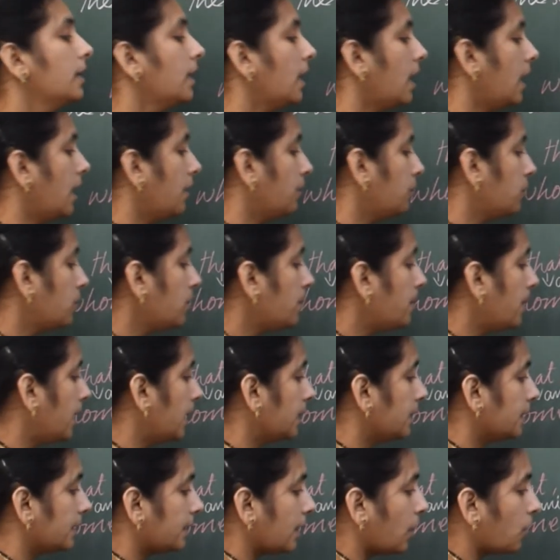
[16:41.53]
a
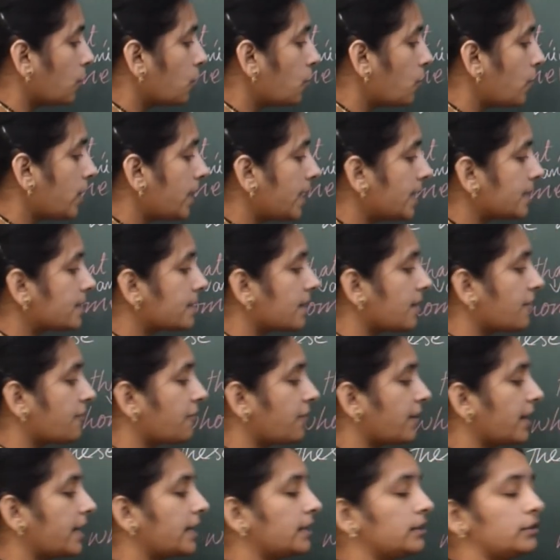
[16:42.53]
woman, the who is
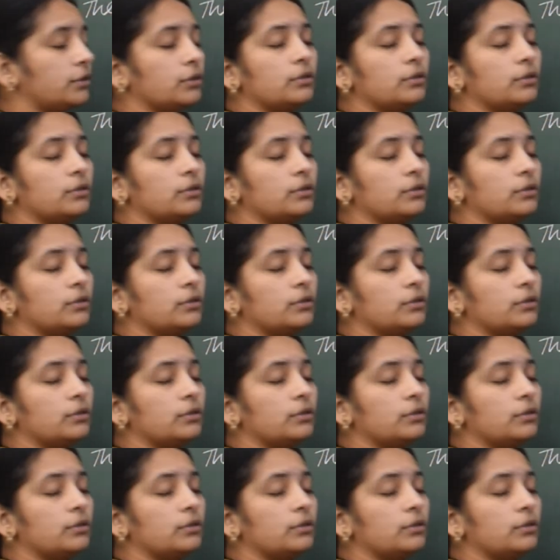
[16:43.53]
referring